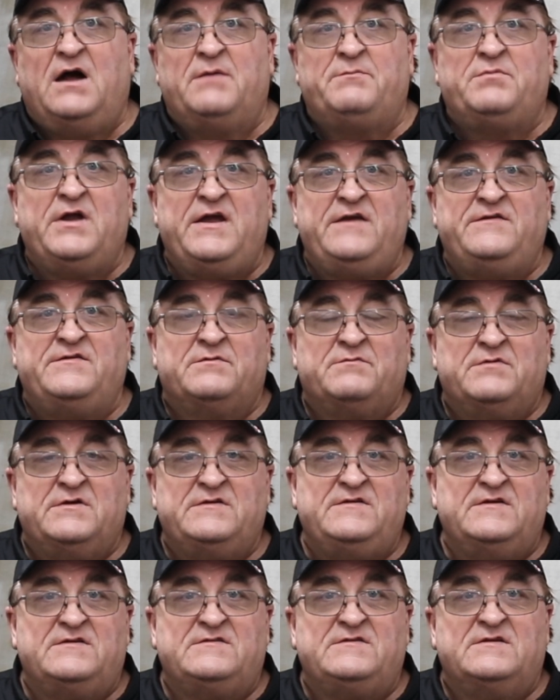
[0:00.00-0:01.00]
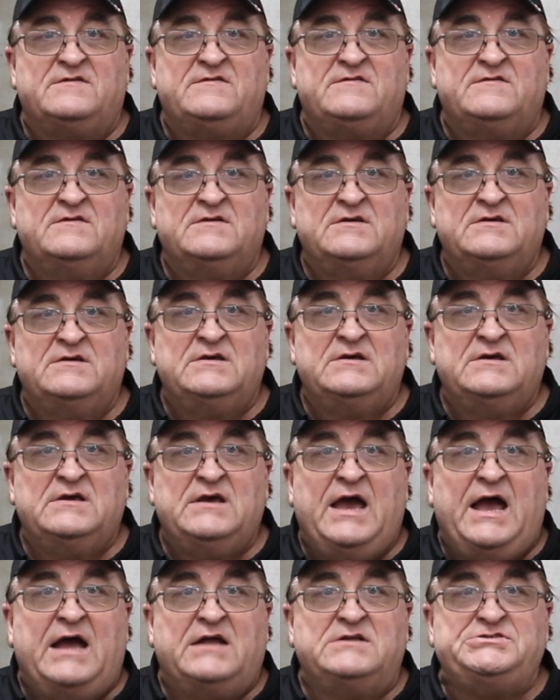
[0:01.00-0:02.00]
abrasion resistance
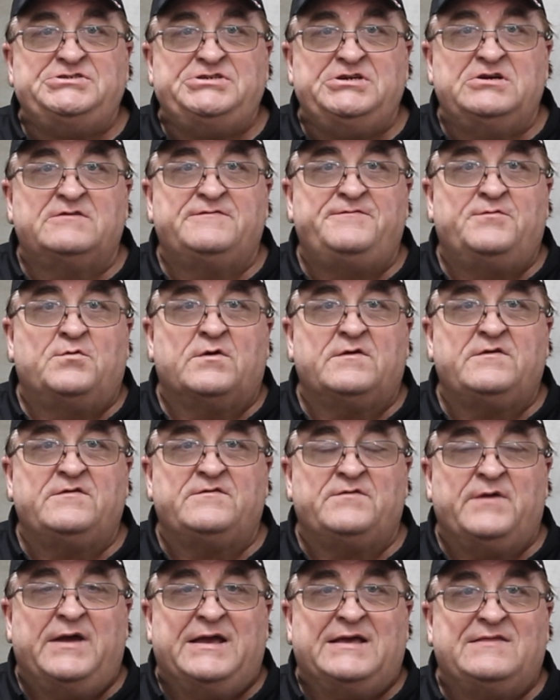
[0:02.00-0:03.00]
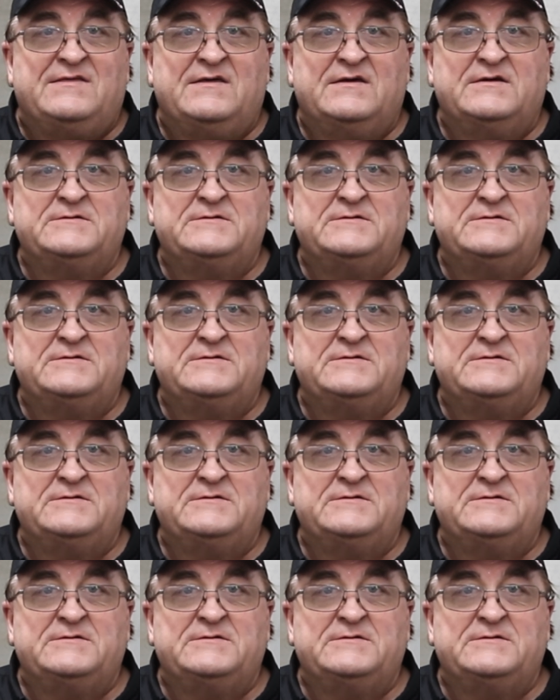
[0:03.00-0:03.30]
and shear force strength.